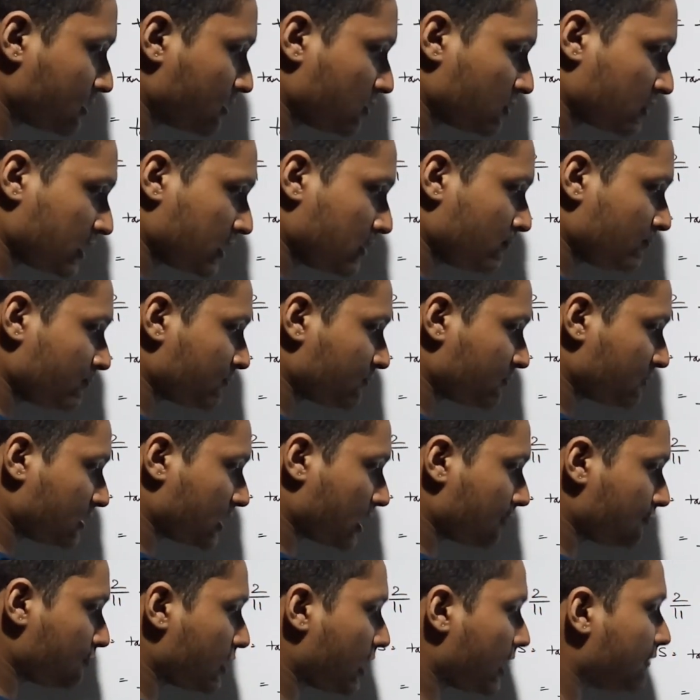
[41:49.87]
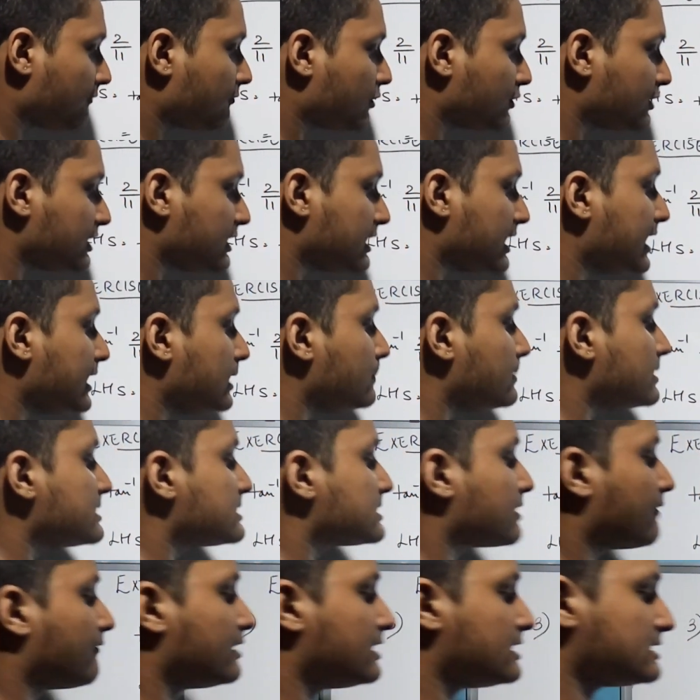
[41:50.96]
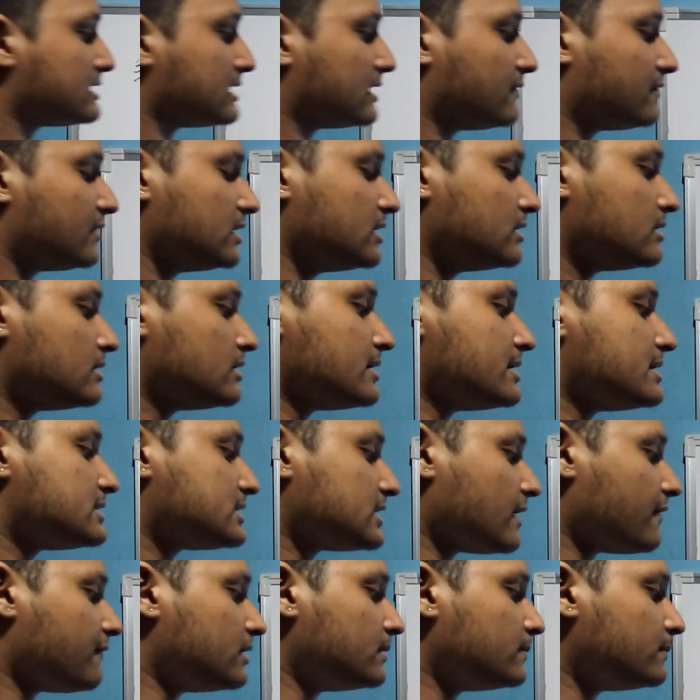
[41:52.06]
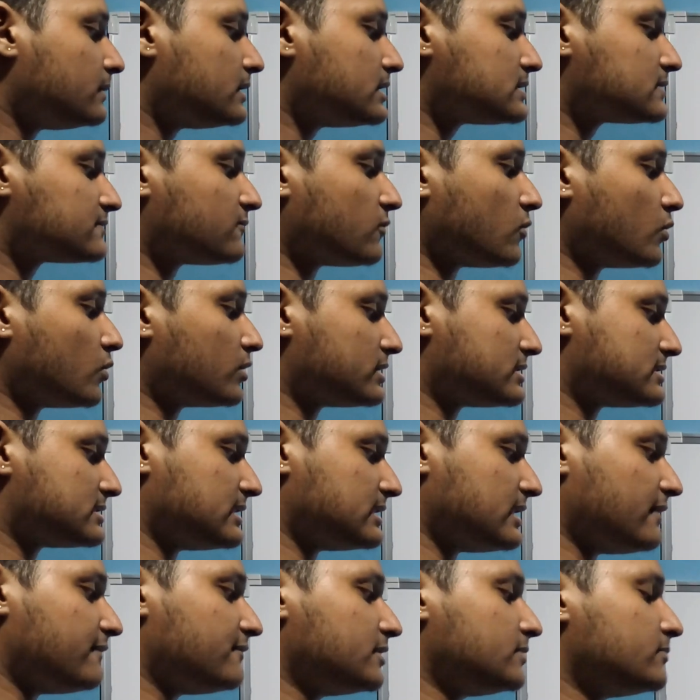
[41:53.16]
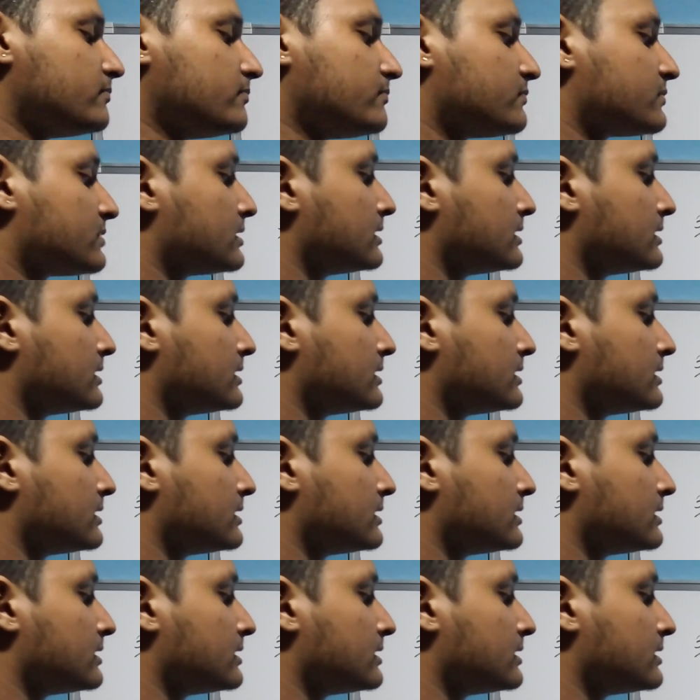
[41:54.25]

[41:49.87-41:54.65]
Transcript: Okay, now you have 48 plus 77. 7 plus 4 is 11.